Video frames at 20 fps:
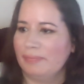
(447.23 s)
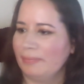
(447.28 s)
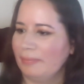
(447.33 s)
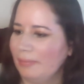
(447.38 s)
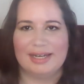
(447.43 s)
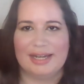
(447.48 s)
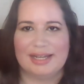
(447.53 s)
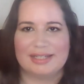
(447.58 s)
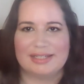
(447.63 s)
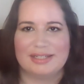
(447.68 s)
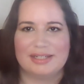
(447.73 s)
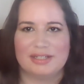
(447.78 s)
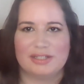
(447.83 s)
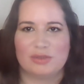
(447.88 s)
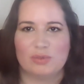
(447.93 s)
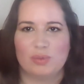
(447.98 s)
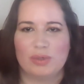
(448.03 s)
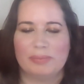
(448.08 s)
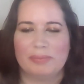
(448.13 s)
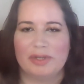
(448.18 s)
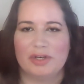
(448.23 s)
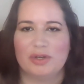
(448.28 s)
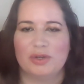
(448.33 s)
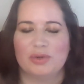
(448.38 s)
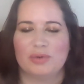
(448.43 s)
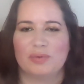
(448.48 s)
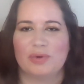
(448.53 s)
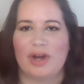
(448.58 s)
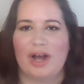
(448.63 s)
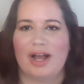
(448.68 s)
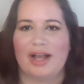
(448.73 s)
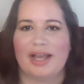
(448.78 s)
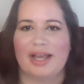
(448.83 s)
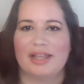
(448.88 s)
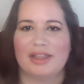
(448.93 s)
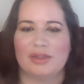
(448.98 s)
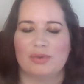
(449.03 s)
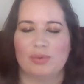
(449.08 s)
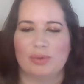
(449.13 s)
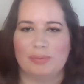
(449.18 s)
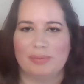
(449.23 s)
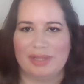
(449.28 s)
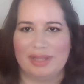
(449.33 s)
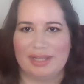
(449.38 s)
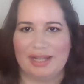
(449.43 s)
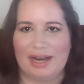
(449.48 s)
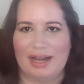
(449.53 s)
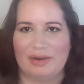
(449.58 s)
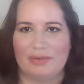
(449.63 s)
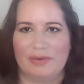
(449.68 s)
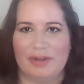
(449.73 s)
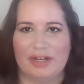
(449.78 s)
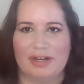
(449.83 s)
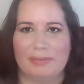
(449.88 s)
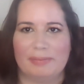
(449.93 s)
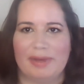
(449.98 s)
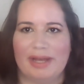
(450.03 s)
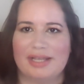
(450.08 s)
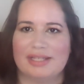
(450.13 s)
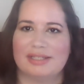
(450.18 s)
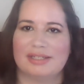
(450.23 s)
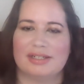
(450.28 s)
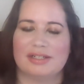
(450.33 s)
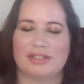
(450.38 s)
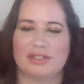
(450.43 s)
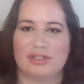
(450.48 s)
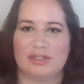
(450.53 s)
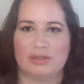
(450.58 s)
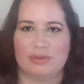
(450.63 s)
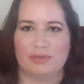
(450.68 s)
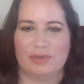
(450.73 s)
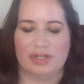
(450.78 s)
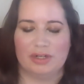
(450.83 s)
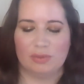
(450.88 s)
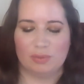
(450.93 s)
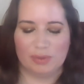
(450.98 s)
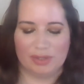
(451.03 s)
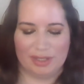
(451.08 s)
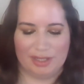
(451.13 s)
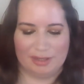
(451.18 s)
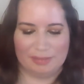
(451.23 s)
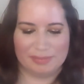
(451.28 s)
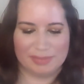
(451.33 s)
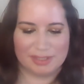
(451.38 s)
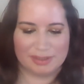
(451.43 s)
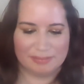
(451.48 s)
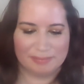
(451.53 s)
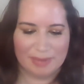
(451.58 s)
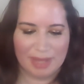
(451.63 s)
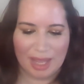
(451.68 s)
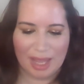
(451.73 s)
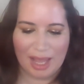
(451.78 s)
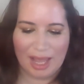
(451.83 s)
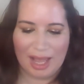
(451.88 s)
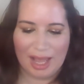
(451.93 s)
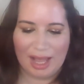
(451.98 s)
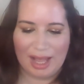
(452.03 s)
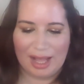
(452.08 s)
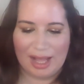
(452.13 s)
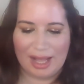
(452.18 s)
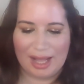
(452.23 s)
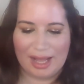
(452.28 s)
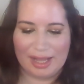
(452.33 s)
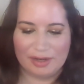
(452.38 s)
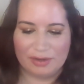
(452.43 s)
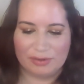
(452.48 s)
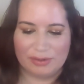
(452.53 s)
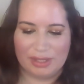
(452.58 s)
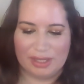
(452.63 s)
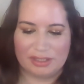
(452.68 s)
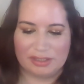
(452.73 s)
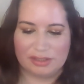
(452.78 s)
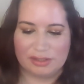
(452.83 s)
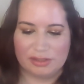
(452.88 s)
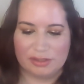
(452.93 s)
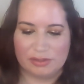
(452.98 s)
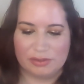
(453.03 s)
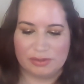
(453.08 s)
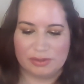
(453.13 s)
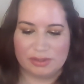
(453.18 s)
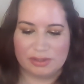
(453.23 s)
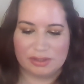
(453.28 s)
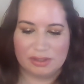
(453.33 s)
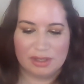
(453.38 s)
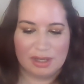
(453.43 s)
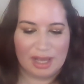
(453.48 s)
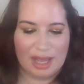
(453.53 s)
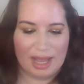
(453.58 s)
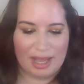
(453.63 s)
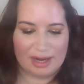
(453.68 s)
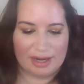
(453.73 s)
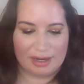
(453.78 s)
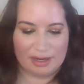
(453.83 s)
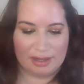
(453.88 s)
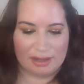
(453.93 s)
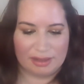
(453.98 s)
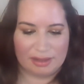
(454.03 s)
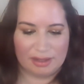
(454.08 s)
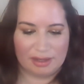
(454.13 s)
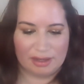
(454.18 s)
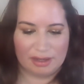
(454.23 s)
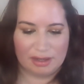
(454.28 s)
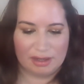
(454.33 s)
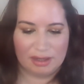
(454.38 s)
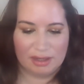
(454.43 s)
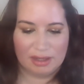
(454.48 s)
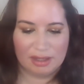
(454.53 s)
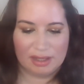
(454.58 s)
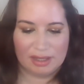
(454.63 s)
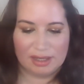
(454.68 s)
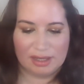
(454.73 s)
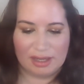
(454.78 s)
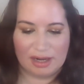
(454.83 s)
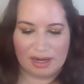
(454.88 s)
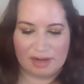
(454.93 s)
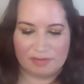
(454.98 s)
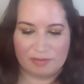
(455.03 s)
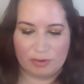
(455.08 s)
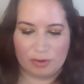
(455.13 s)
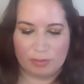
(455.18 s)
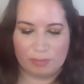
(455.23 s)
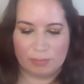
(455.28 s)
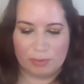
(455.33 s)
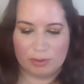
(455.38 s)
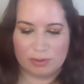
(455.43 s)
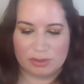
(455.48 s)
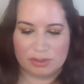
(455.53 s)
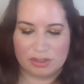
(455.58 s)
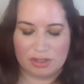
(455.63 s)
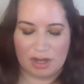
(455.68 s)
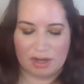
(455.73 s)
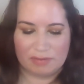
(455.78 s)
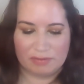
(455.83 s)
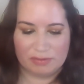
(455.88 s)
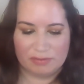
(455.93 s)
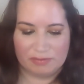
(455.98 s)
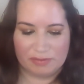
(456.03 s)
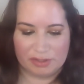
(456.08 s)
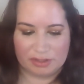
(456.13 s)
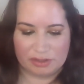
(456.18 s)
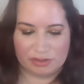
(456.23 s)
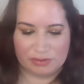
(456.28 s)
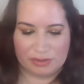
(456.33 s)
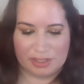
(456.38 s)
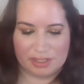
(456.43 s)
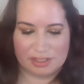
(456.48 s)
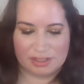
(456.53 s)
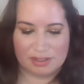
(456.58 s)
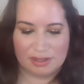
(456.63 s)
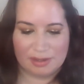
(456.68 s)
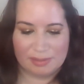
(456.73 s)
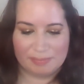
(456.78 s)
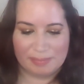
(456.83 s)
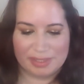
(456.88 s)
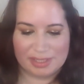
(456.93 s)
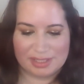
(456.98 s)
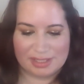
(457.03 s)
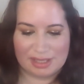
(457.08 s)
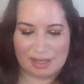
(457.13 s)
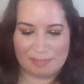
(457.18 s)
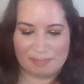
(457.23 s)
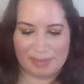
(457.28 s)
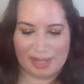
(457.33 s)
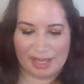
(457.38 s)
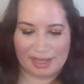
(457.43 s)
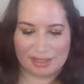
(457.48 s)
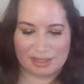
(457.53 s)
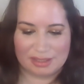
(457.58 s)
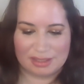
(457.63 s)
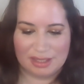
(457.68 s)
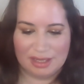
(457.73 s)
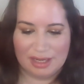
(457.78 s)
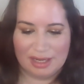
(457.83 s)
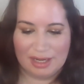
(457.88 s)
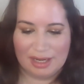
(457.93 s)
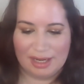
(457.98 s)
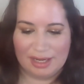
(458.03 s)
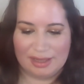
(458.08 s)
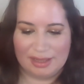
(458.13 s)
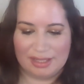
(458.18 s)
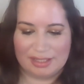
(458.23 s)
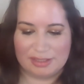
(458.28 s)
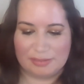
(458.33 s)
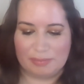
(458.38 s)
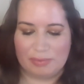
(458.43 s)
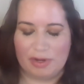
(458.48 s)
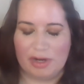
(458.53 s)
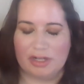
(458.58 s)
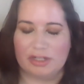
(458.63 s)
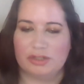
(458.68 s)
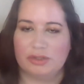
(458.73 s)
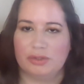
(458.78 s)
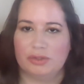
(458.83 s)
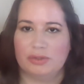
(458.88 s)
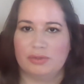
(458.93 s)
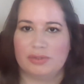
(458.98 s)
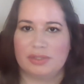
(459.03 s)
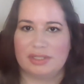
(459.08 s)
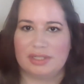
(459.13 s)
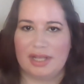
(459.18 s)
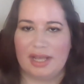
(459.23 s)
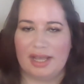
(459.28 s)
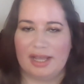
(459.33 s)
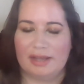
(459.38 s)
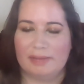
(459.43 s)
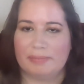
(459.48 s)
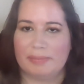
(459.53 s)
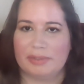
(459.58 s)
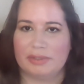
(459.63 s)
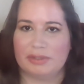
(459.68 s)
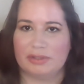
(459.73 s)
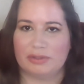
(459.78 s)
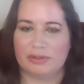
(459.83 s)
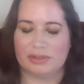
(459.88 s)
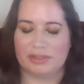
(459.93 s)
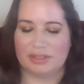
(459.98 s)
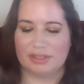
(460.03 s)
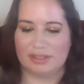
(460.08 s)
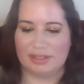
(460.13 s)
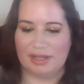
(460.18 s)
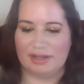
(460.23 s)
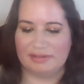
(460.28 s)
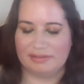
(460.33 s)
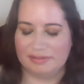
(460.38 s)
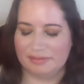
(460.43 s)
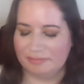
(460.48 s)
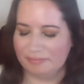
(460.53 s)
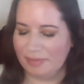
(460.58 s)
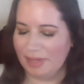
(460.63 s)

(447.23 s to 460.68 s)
Next is Women Who Rock, and the woman that I randomized is Serena Williams. I don't like to lose at anything, yet I've grown most not from victories, but setbacks, and that's a product you used to hate but learned to love.